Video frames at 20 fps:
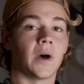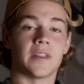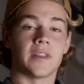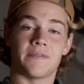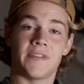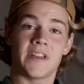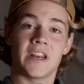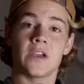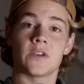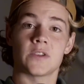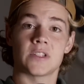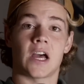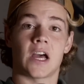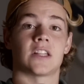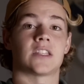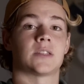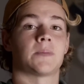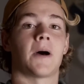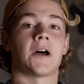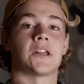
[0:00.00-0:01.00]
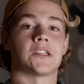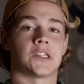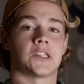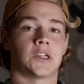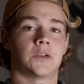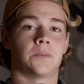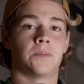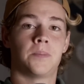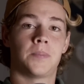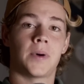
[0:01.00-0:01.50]
Well, the video is not
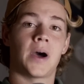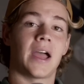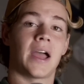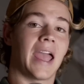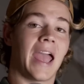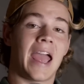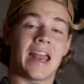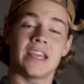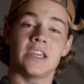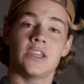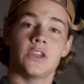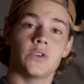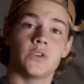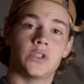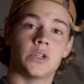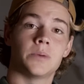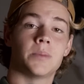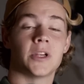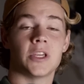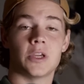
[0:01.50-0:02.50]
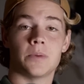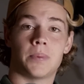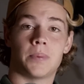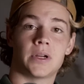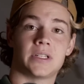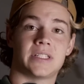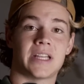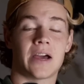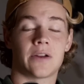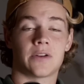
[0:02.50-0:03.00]
sponsored, but any YouTuber you
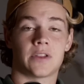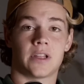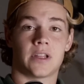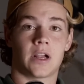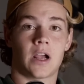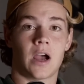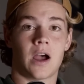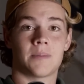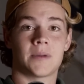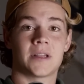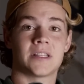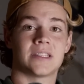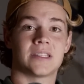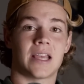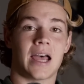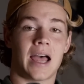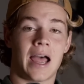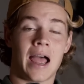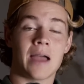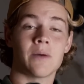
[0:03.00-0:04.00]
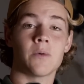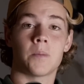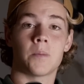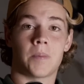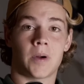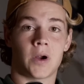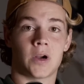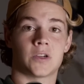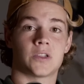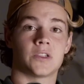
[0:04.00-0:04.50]
put down in the comments, I will
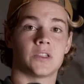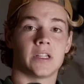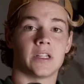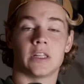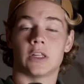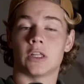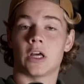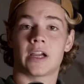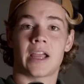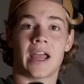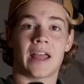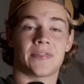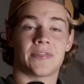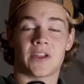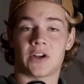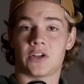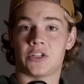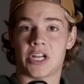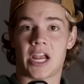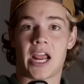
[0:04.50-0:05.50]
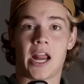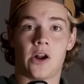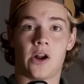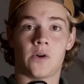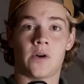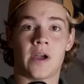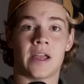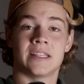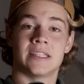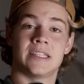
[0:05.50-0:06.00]
personally look at their
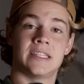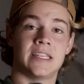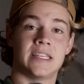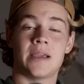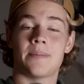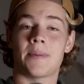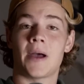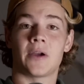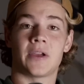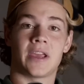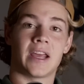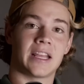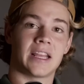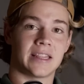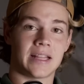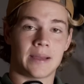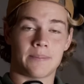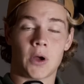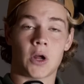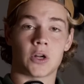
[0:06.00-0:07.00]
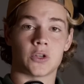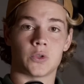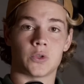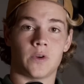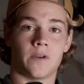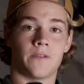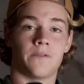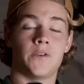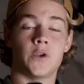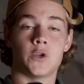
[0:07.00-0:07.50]
channel and see about getting them
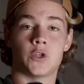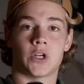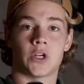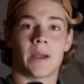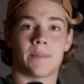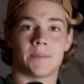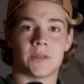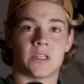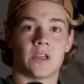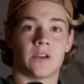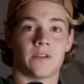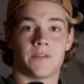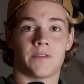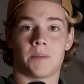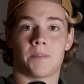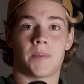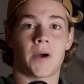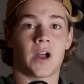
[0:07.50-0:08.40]
onto a future episode of the